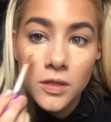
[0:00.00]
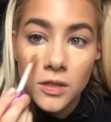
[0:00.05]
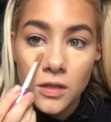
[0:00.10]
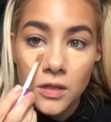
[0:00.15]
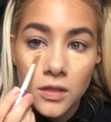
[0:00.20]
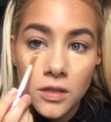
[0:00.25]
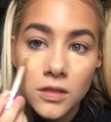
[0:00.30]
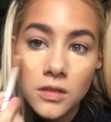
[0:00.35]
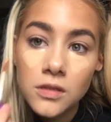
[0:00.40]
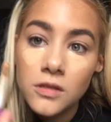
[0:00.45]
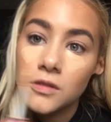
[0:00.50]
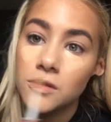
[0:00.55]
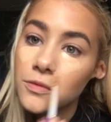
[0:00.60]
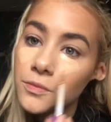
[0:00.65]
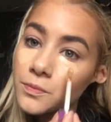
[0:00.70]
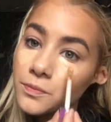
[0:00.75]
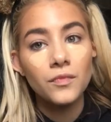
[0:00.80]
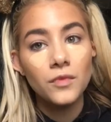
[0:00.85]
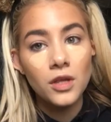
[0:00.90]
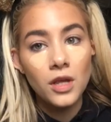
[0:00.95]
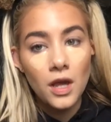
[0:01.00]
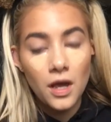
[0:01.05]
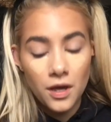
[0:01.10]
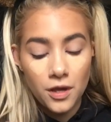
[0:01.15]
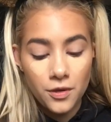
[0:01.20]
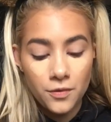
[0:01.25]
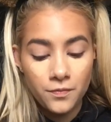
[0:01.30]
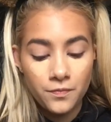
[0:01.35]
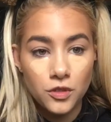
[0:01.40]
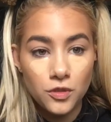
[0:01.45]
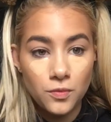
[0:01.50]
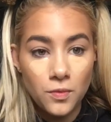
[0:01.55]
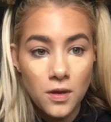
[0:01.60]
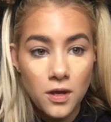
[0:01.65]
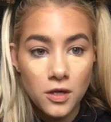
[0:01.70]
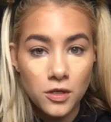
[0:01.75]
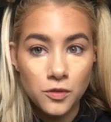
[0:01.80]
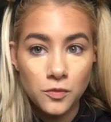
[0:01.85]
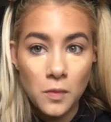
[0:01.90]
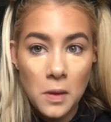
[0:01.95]
because yeah, it just
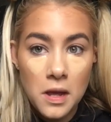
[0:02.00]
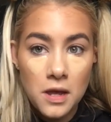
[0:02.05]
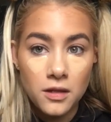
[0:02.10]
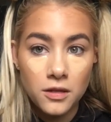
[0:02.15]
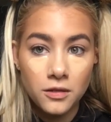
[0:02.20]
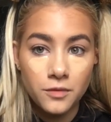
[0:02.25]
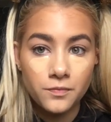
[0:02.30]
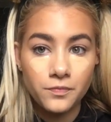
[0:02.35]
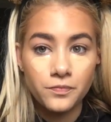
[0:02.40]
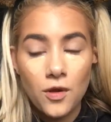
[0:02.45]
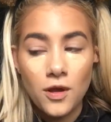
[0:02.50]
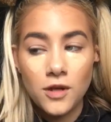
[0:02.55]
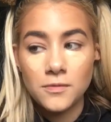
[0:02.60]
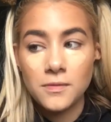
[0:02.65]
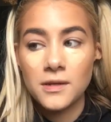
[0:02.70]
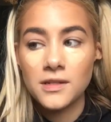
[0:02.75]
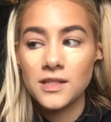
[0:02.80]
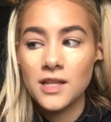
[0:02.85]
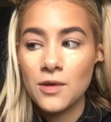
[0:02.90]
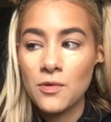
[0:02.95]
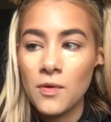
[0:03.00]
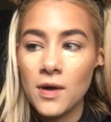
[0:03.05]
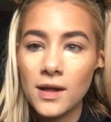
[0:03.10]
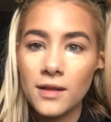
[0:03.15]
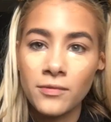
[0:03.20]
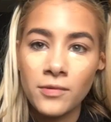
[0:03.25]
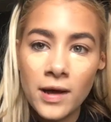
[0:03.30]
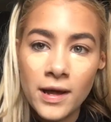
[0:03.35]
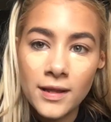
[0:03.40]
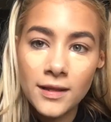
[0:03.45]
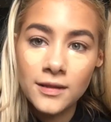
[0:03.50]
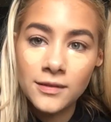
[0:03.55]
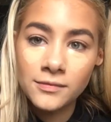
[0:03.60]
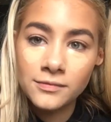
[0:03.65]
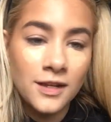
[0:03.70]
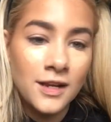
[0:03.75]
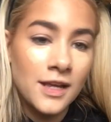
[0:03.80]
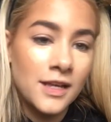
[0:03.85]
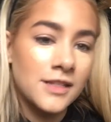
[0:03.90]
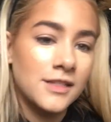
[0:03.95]
works well. I was about to say well,
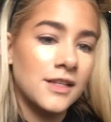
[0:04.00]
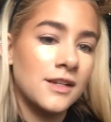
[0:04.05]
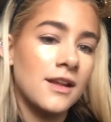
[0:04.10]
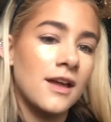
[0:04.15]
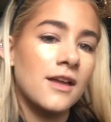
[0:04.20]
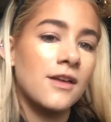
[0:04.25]
like as in